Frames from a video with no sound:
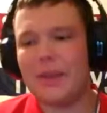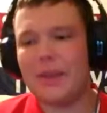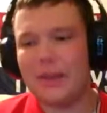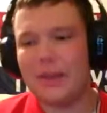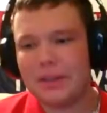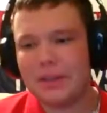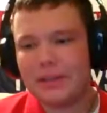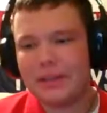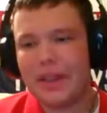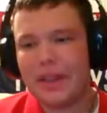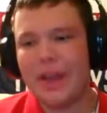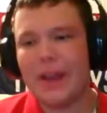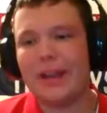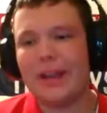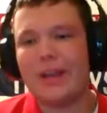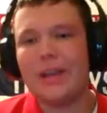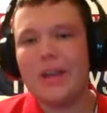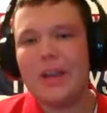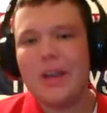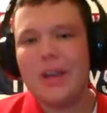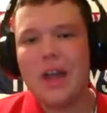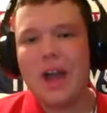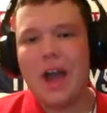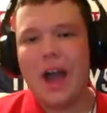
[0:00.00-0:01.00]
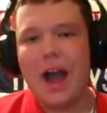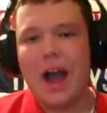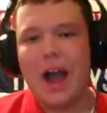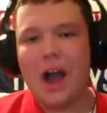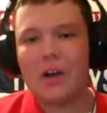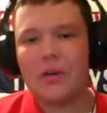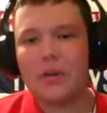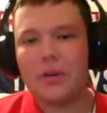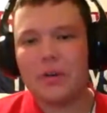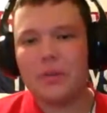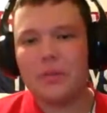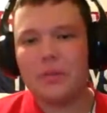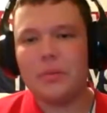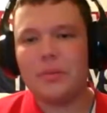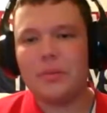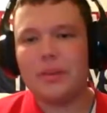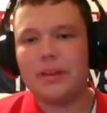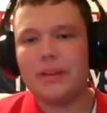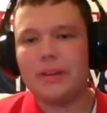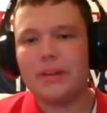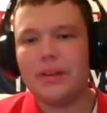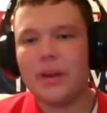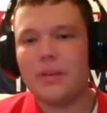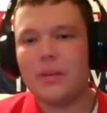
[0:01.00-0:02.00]
I think that
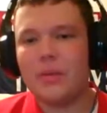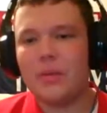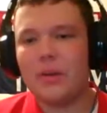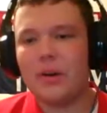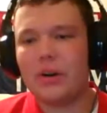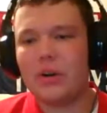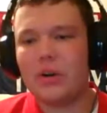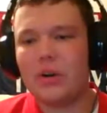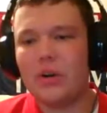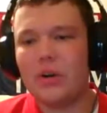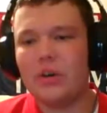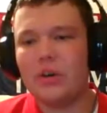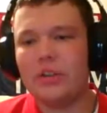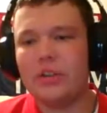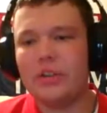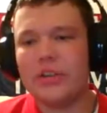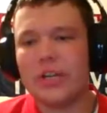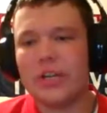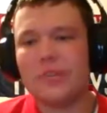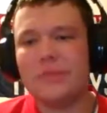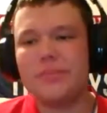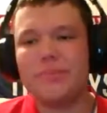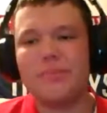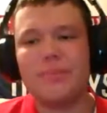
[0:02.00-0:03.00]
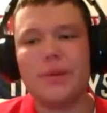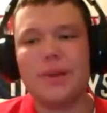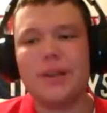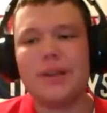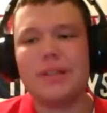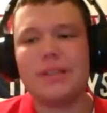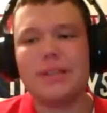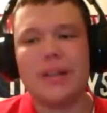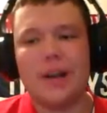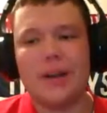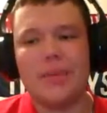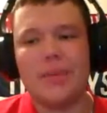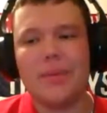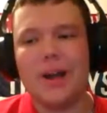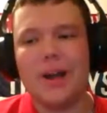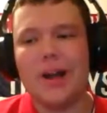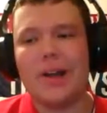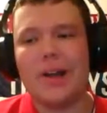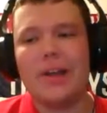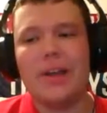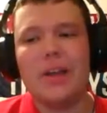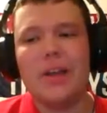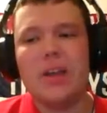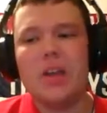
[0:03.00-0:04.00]
Howard would be the number one goalie just based
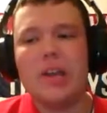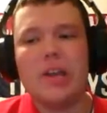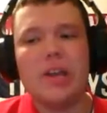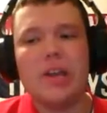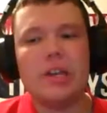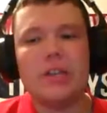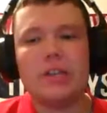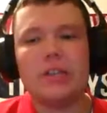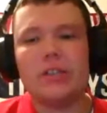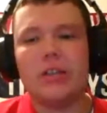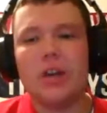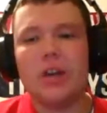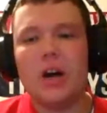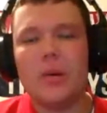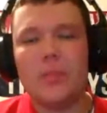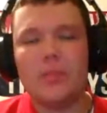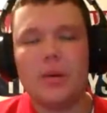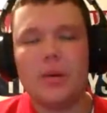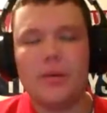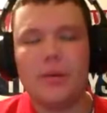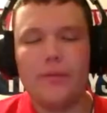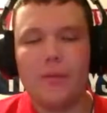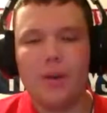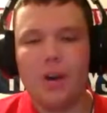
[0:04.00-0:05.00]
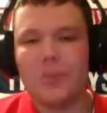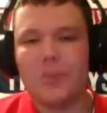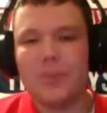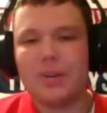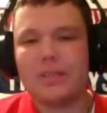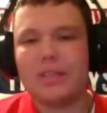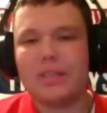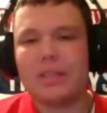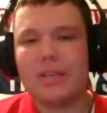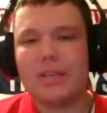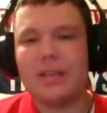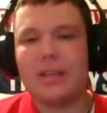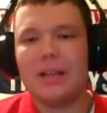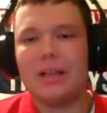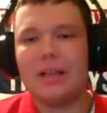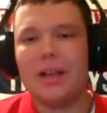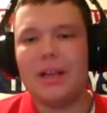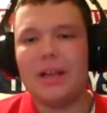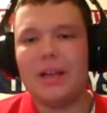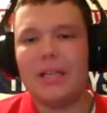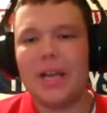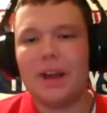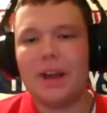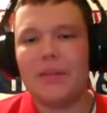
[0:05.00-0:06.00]
upon his performance
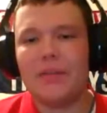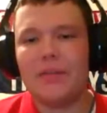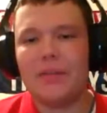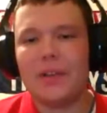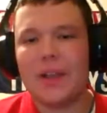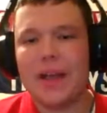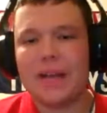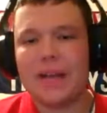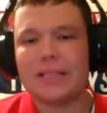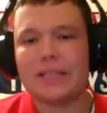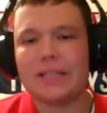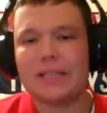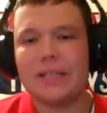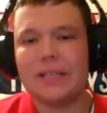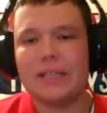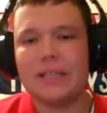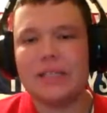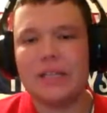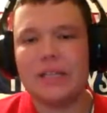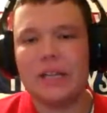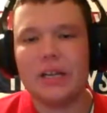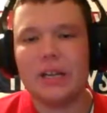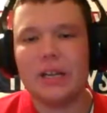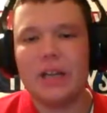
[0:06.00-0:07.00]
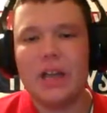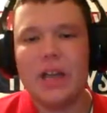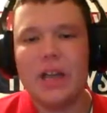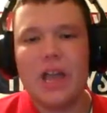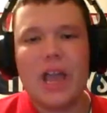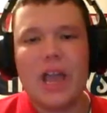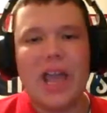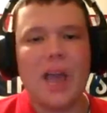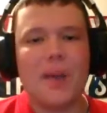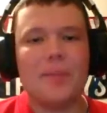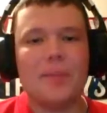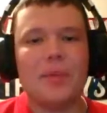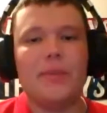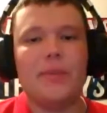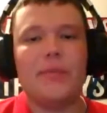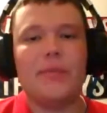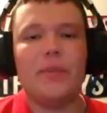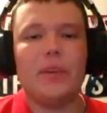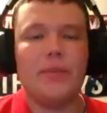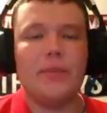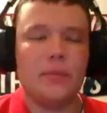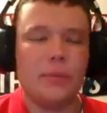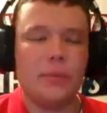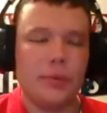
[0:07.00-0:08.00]
at the end of last season and
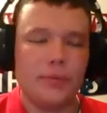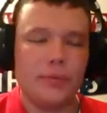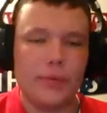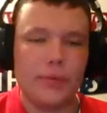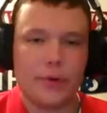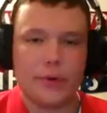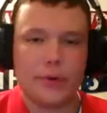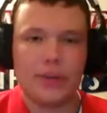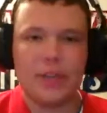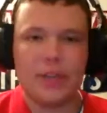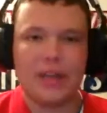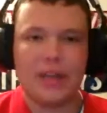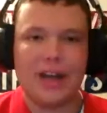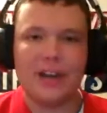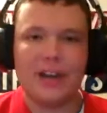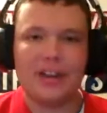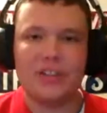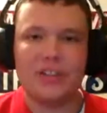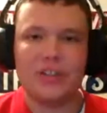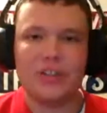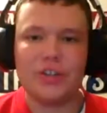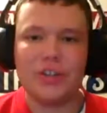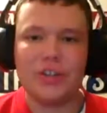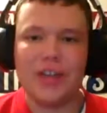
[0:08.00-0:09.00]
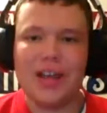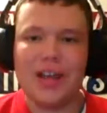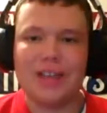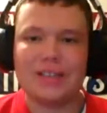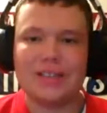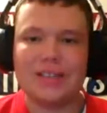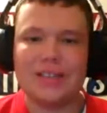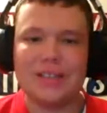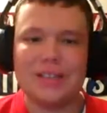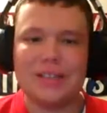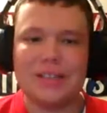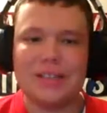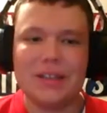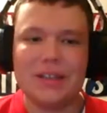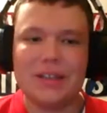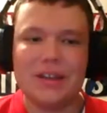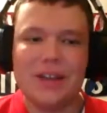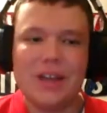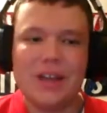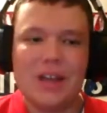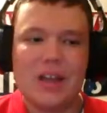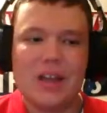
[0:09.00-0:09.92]
even before he got injured last season.